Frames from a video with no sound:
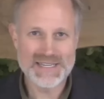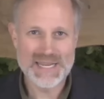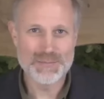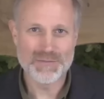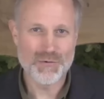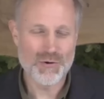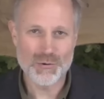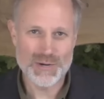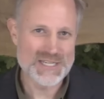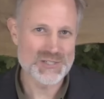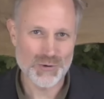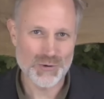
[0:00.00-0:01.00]
one the day before?
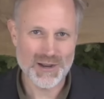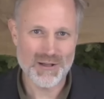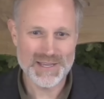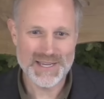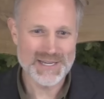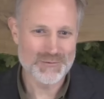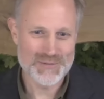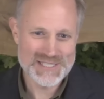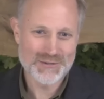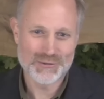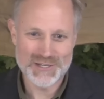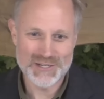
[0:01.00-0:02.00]
We just weren't calling it. It was
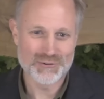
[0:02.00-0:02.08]
still